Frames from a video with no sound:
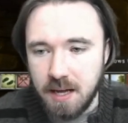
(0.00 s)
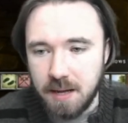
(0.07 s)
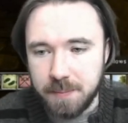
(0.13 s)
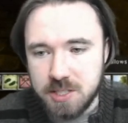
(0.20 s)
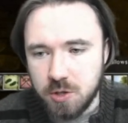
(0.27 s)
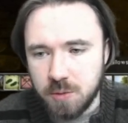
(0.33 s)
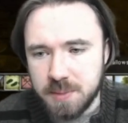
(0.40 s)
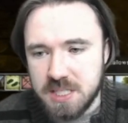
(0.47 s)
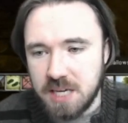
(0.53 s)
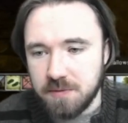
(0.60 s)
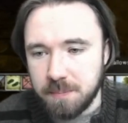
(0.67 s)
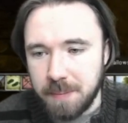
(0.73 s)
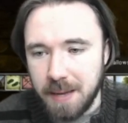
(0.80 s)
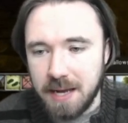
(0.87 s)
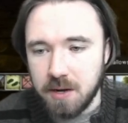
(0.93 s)
It's almost
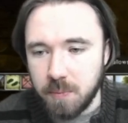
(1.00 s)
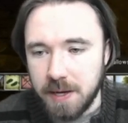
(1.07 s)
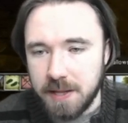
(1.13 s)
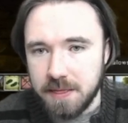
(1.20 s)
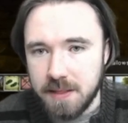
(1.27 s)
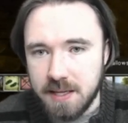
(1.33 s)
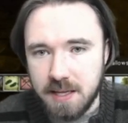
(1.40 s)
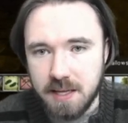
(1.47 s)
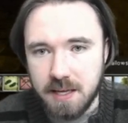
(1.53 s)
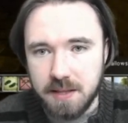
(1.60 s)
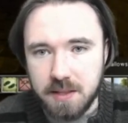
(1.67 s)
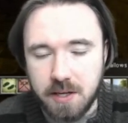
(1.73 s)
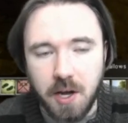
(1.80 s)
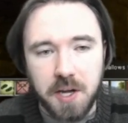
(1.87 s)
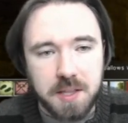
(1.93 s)
even better when the
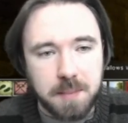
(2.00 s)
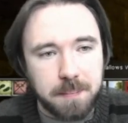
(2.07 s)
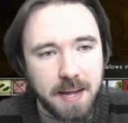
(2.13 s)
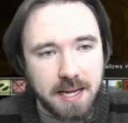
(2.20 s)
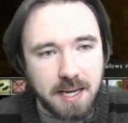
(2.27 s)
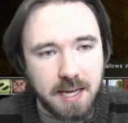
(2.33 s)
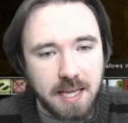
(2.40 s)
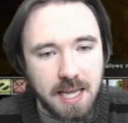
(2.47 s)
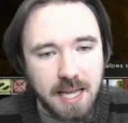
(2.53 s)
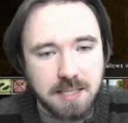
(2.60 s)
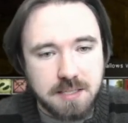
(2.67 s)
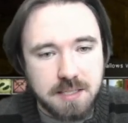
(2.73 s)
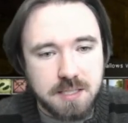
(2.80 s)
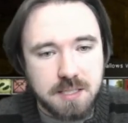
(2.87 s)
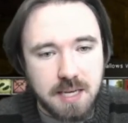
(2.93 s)
guy at the back
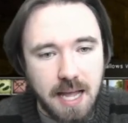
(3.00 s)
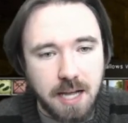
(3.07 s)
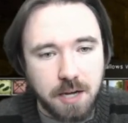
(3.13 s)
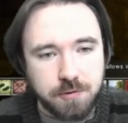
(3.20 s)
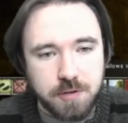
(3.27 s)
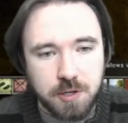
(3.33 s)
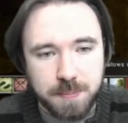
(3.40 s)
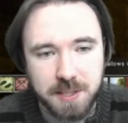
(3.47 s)
gets aggro,